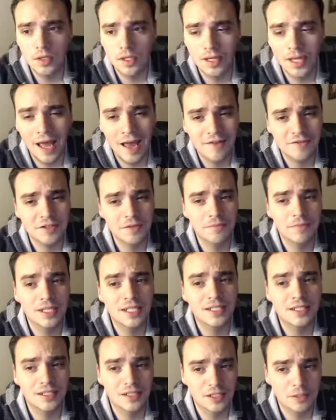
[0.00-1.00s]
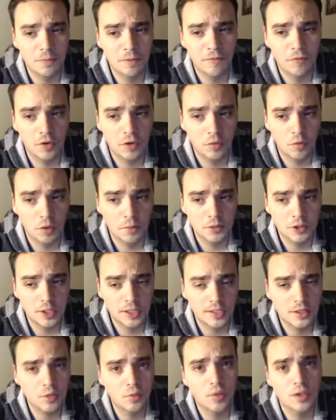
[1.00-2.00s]
have some distance before you warp
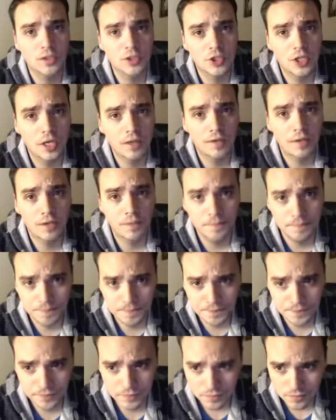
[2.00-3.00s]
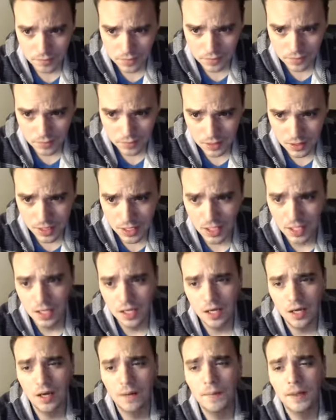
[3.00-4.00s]
strike to one shot them.
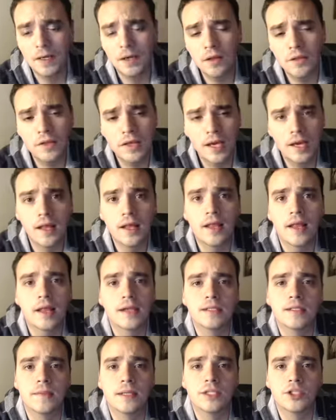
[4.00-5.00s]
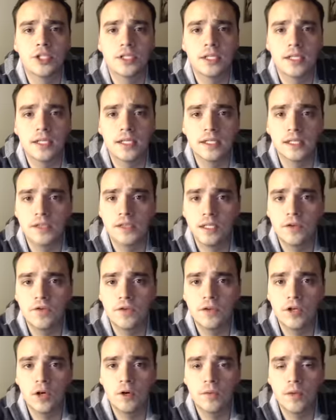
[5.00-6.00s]
Um, another thing I like to mention is if you
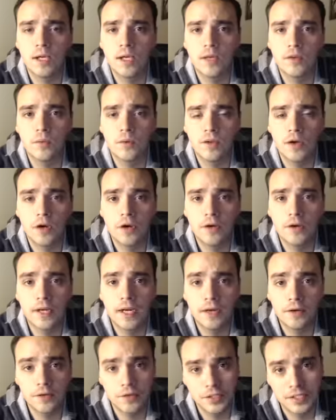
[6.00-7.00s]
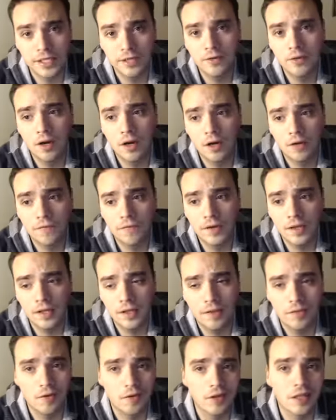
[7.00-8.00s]
go in with all your characters' gear off, it, eh,
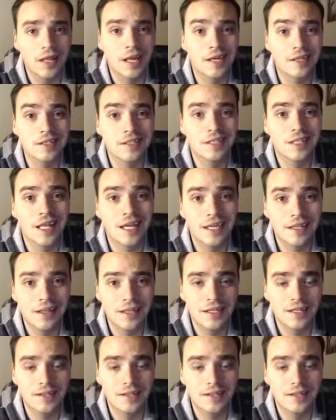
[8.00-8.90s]
they're less likely